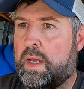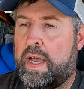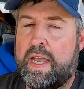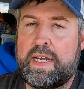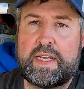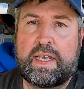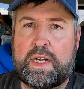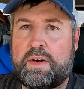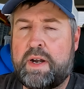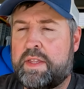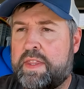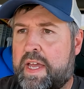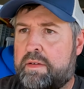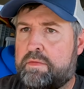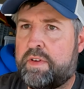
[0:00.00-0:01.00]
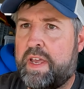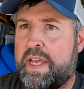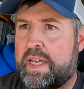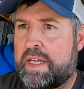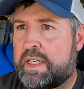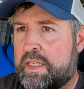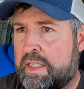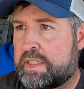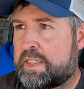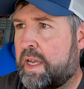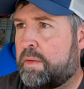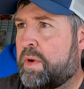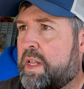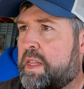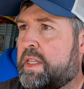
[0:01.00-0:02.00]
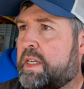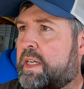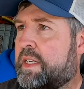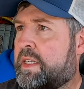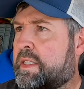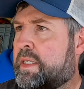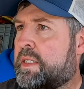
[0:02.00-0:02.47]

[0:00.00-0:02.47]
I had to get around that van because I wanted to